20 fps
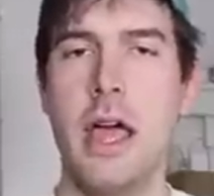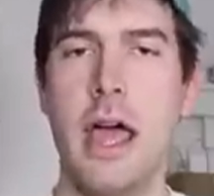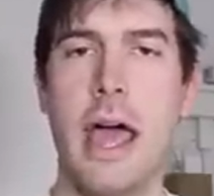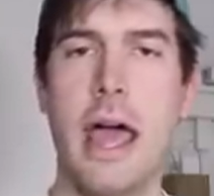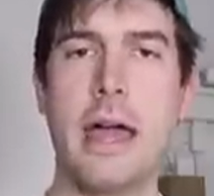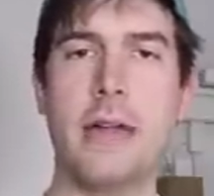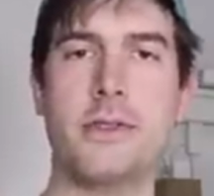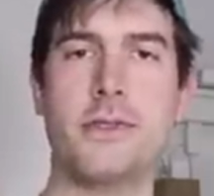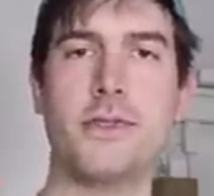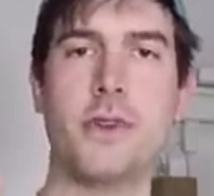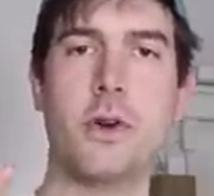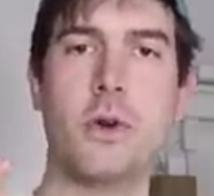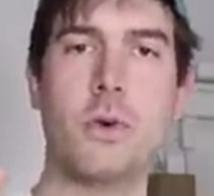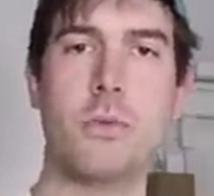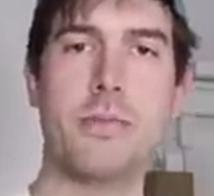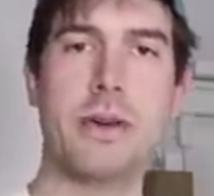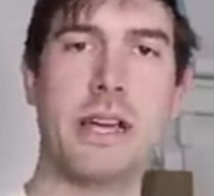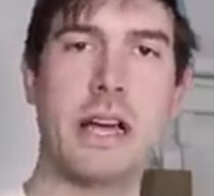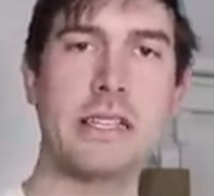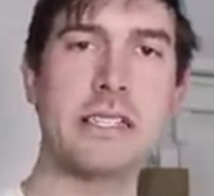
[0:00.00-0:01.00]
And so
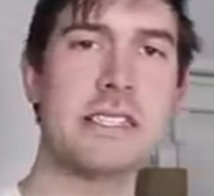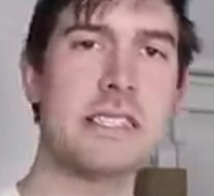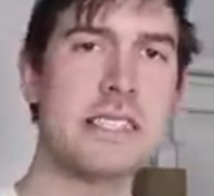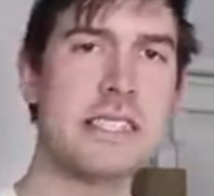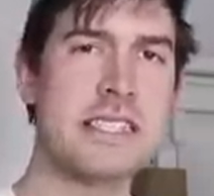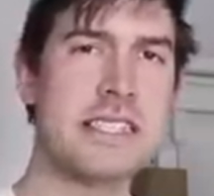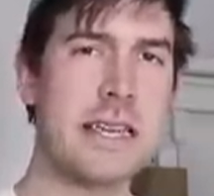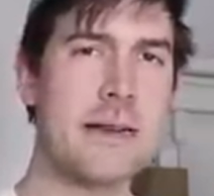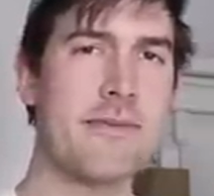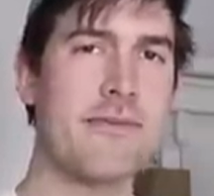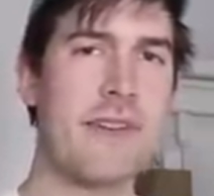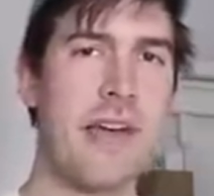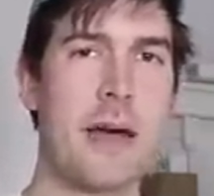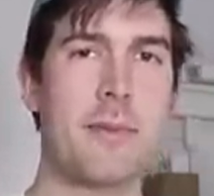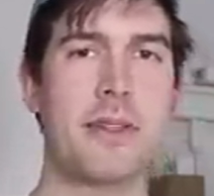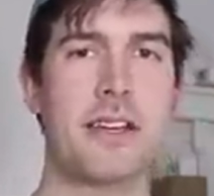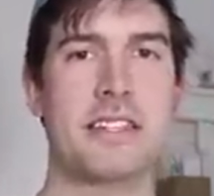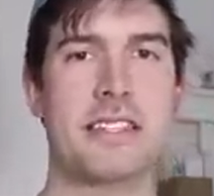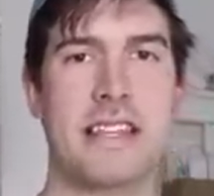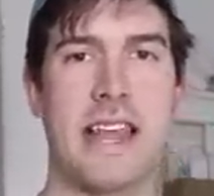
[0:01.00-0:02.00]
because it's in the same
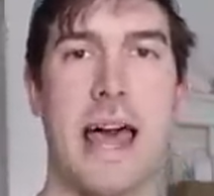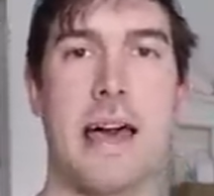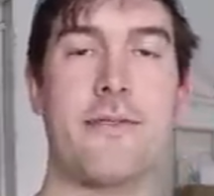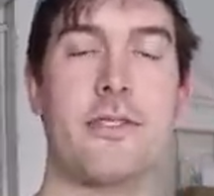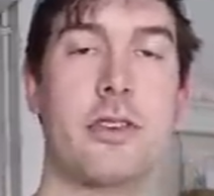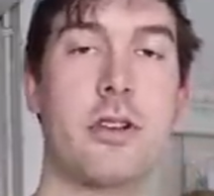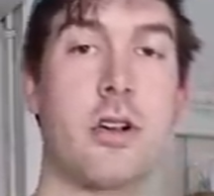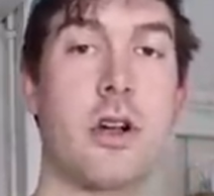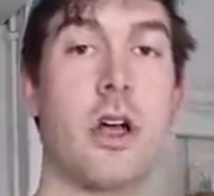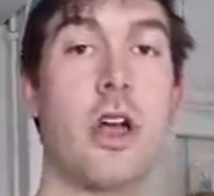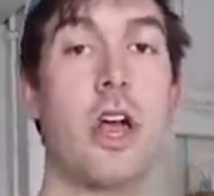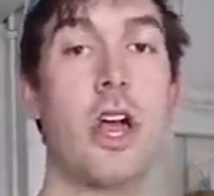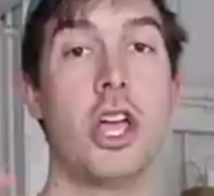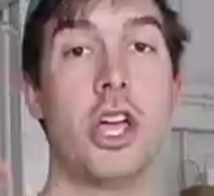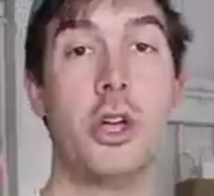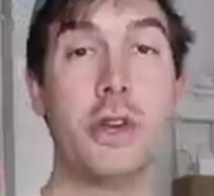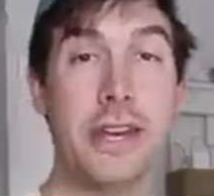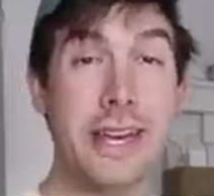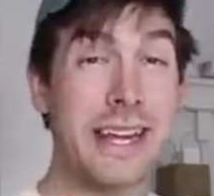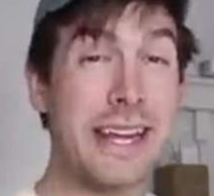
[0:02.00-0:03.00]
family as lavender,
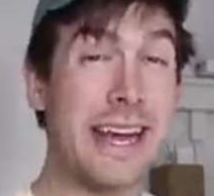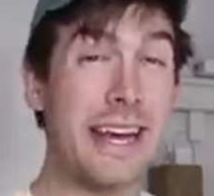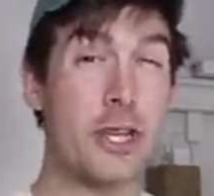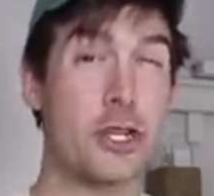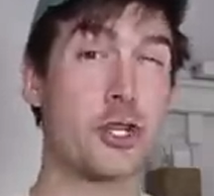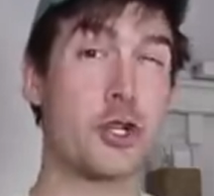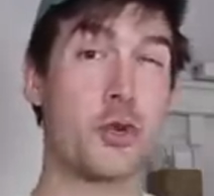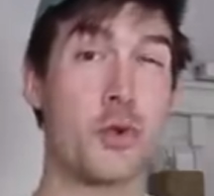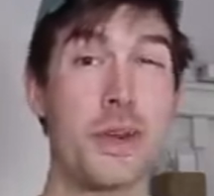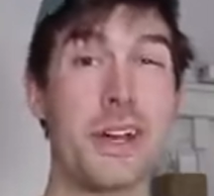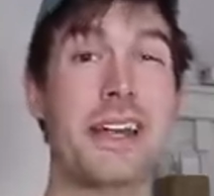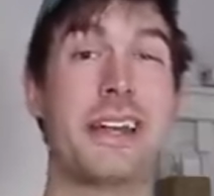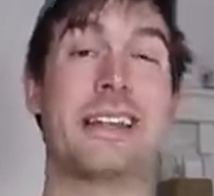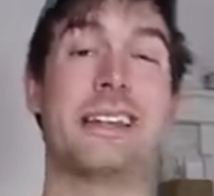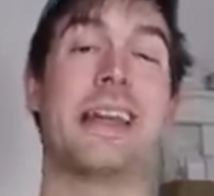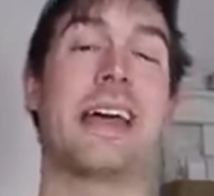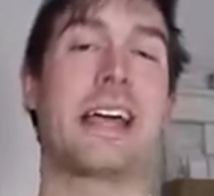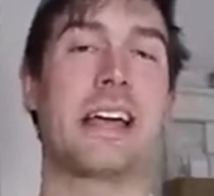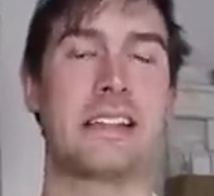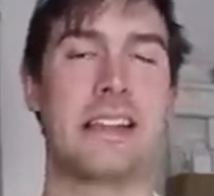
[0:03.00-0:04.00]
you need to kind of treat it
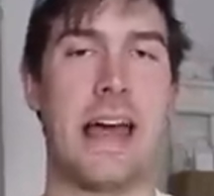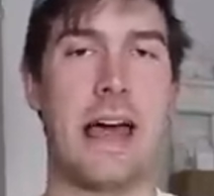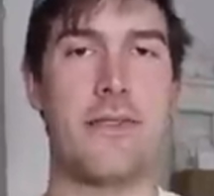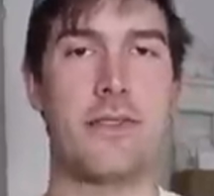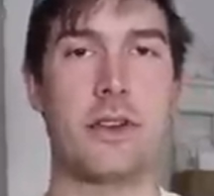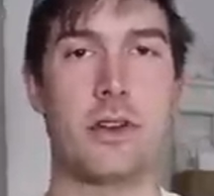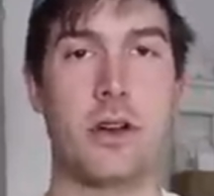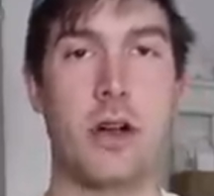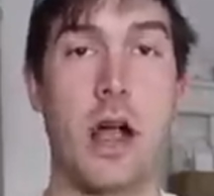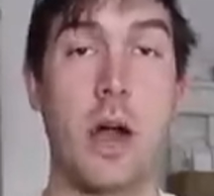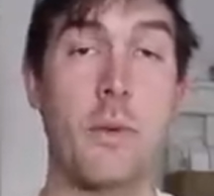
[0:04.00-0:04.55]
like lavender.